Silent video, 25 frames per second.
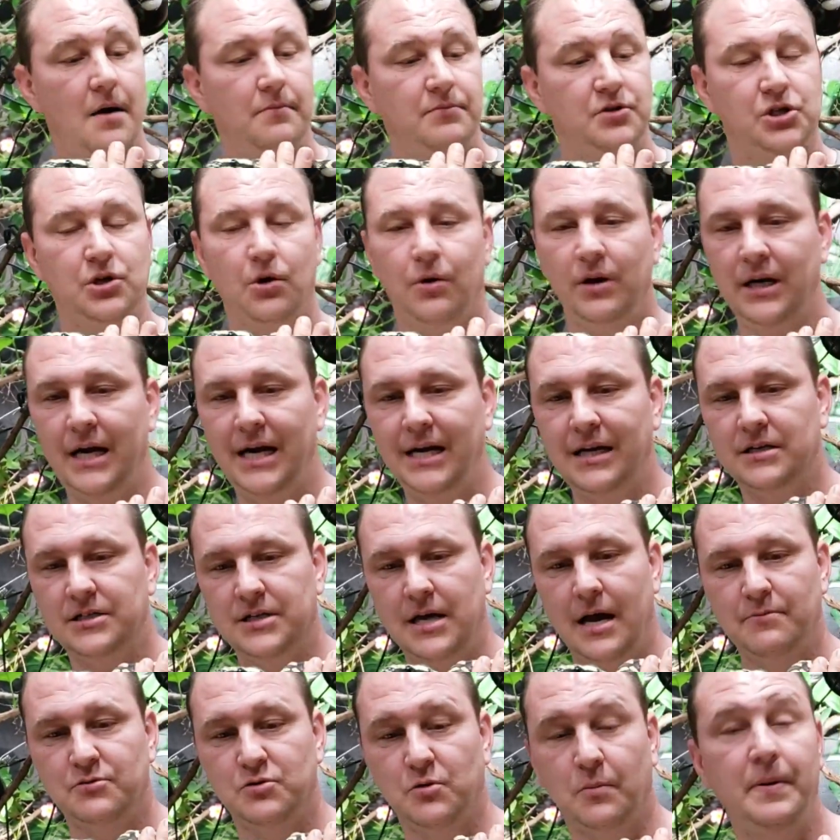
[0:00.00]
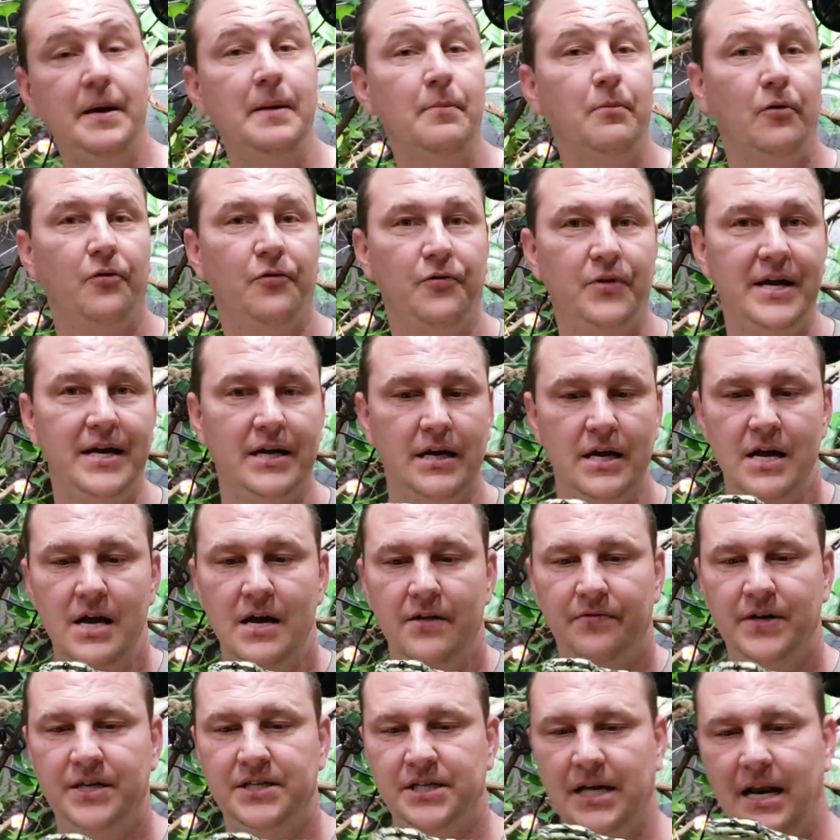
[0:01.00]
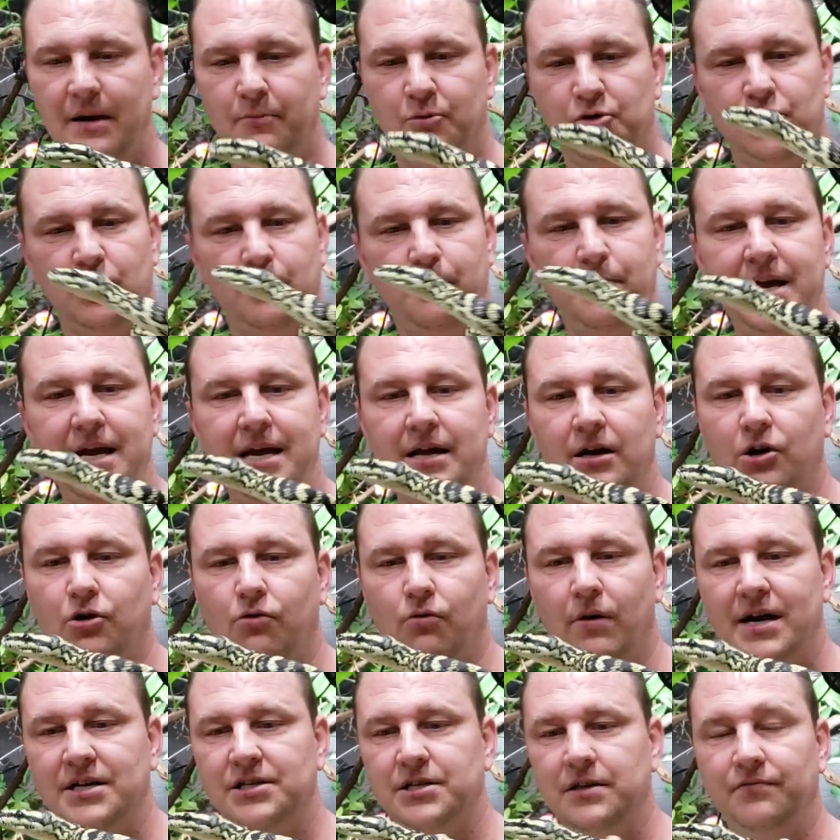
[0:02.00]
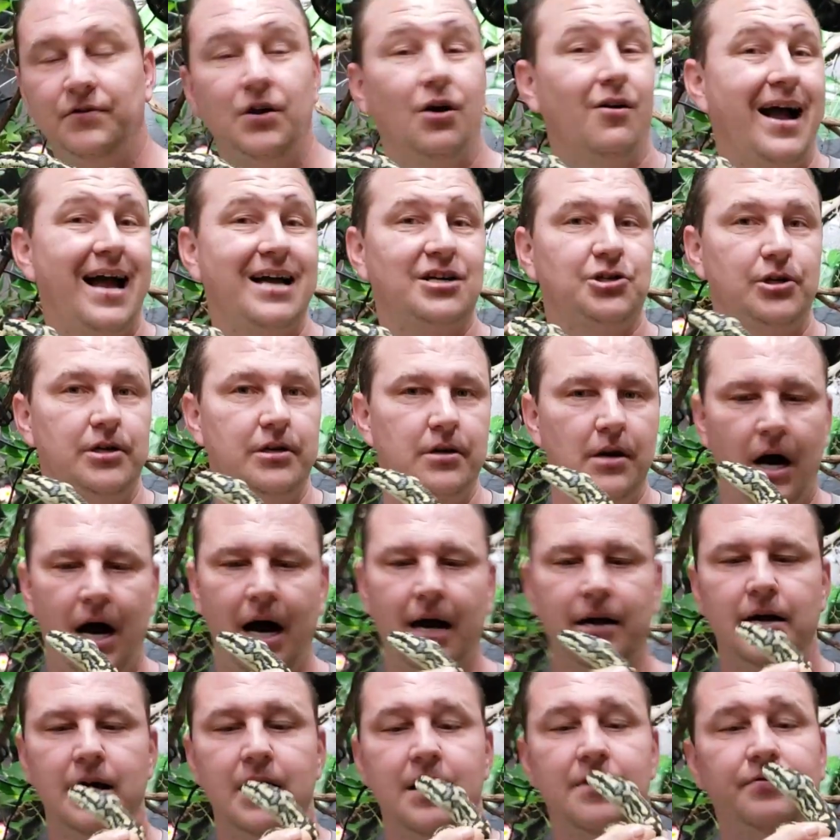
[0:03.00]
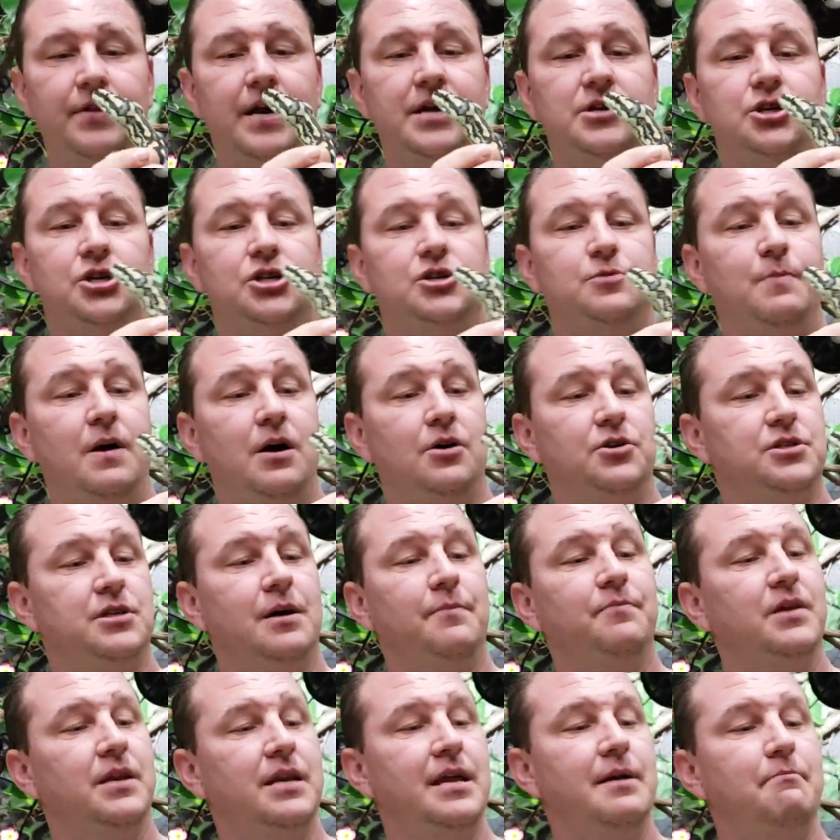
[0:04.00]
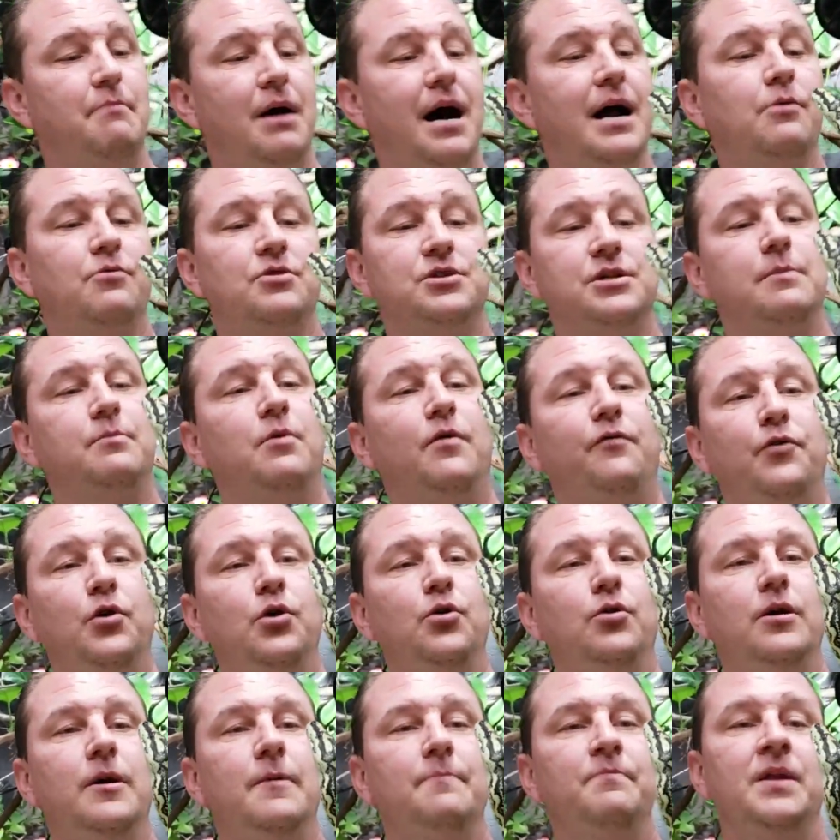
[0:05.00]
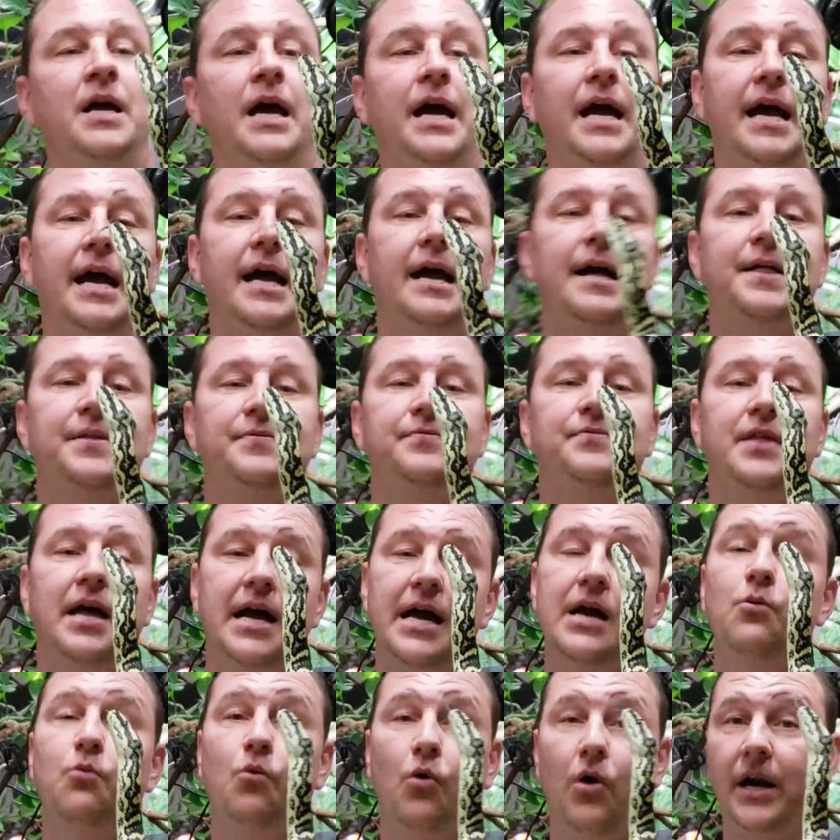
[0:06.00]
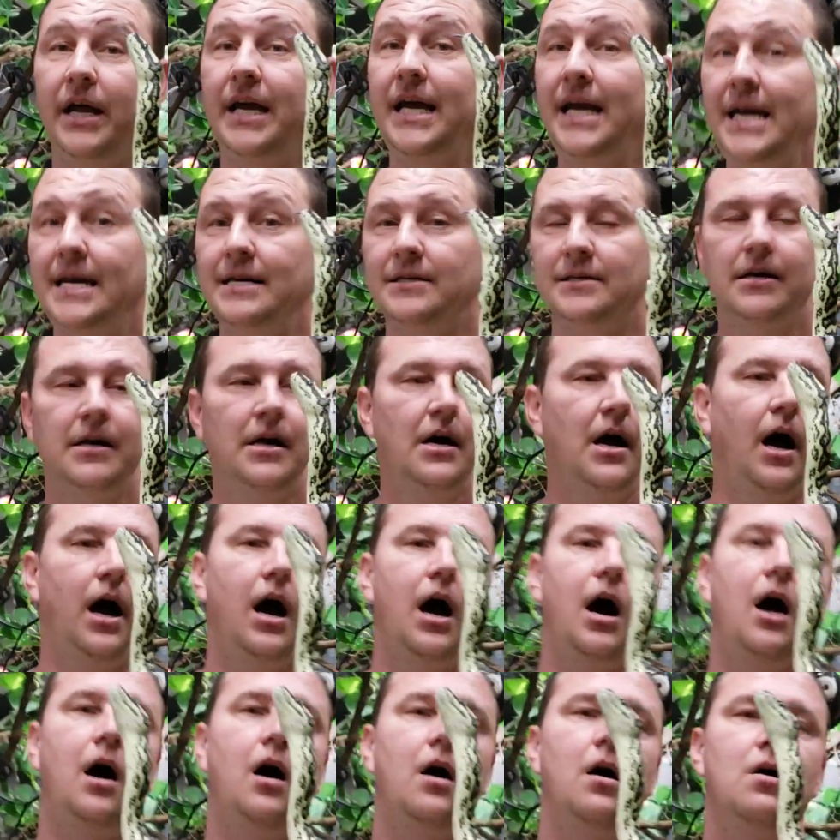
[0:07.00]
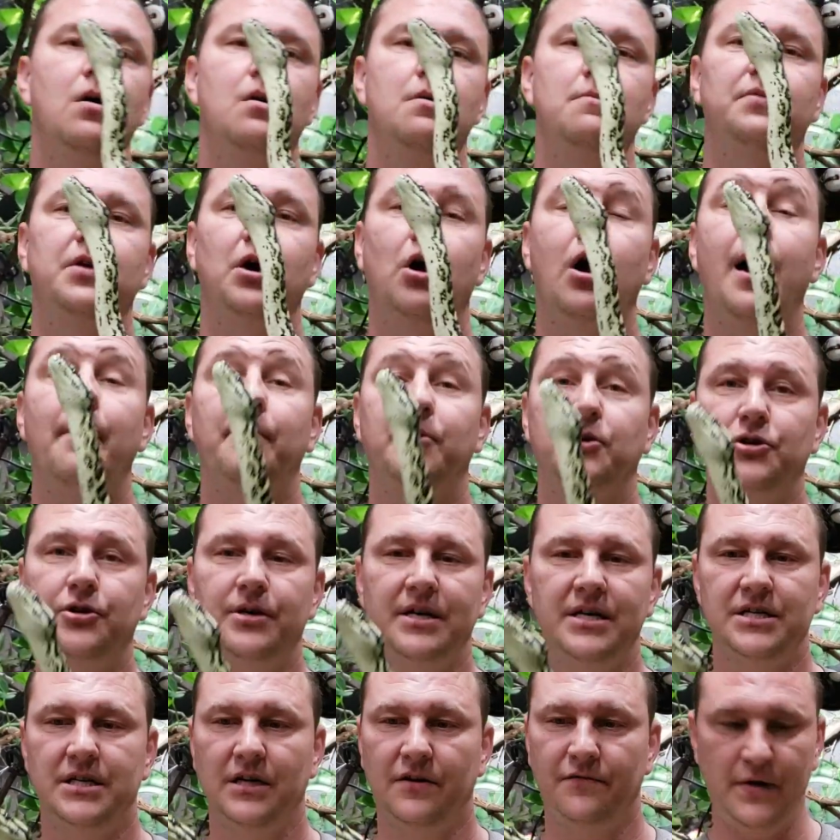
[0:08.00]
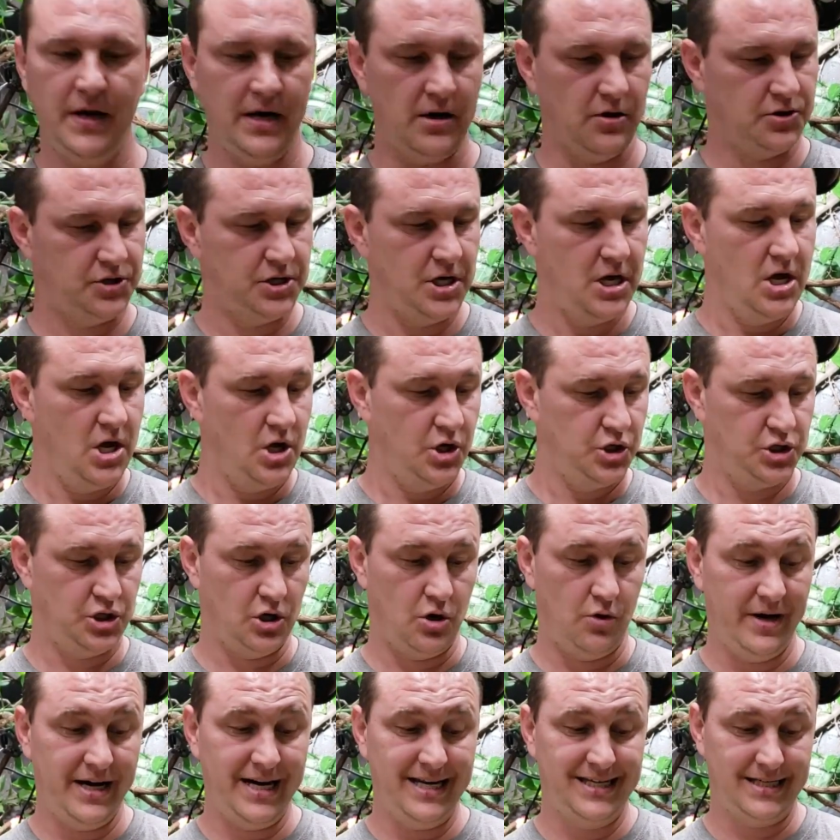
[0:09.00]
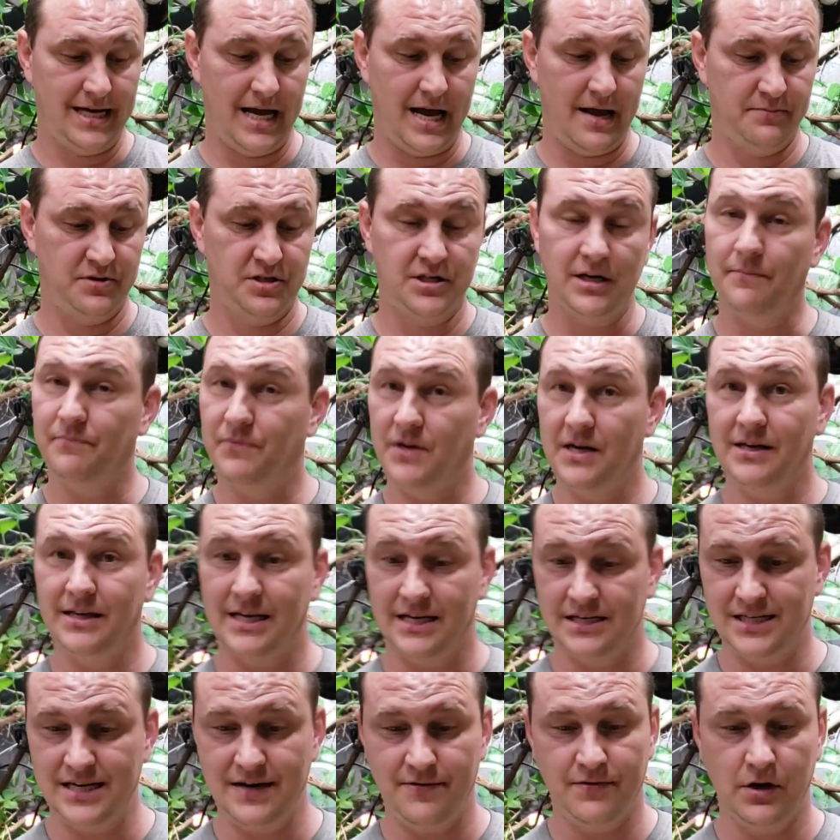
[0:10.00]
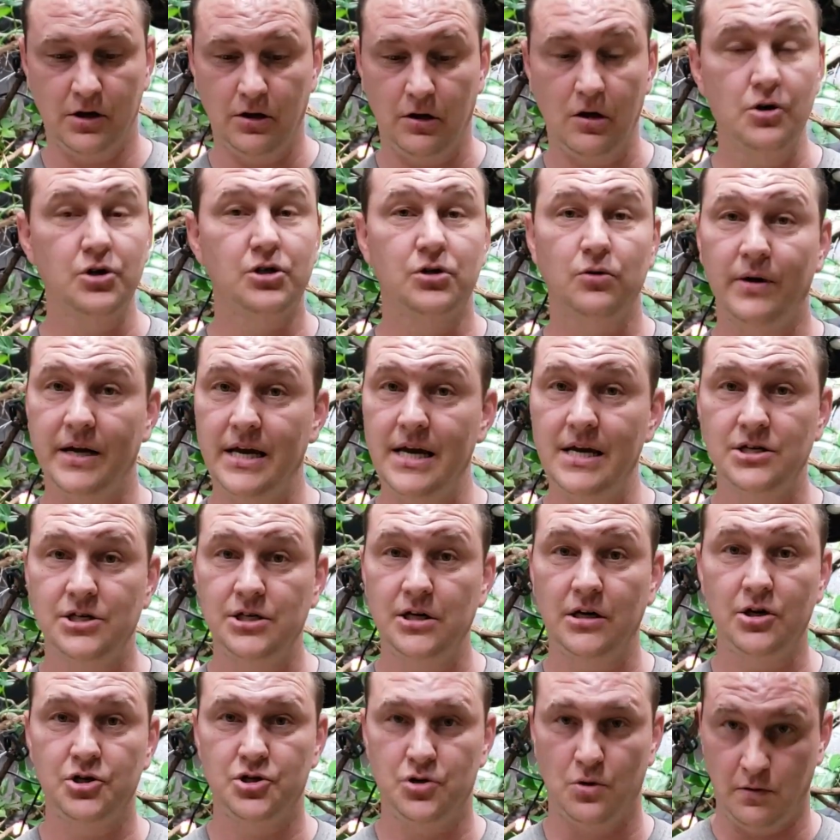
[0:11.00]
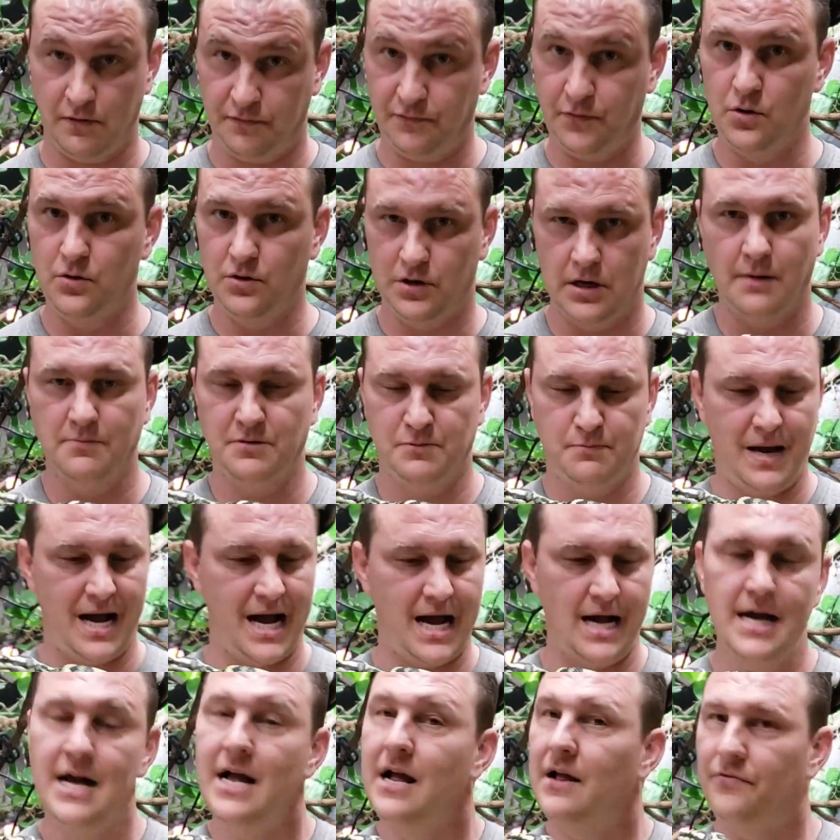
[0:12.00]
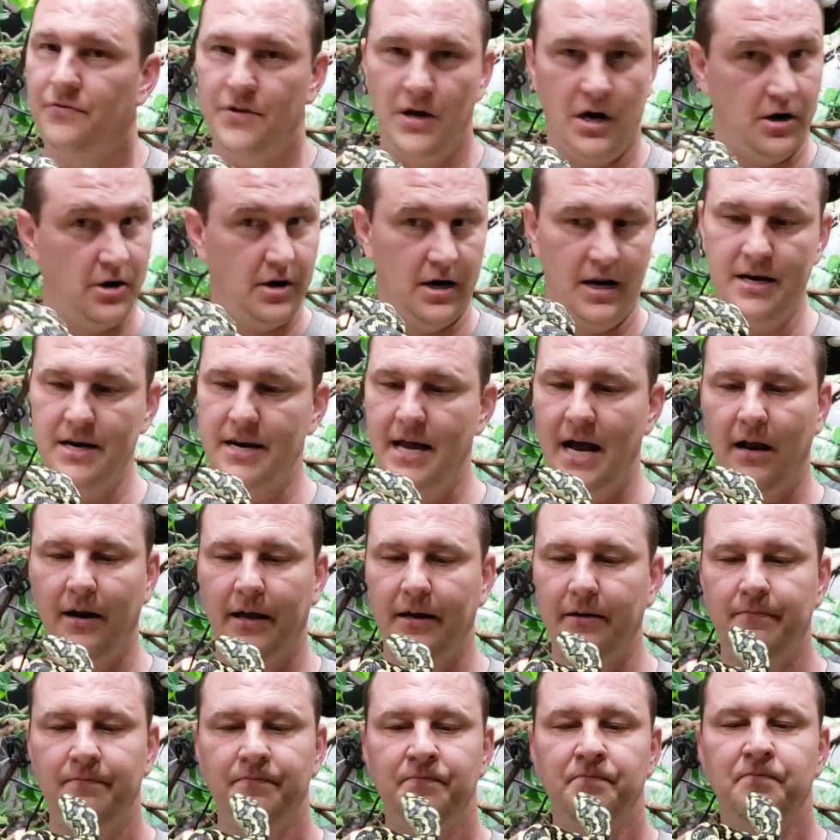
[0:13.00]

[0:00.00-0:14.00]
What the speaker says: So a lot of times when people think these animals are being aggressive, they're actually not. They just smell something that might resemble food and they want to eat. They're opportunistic feeders. So anytime something that's even close to a heat signature with food comes by, they're going to nail it.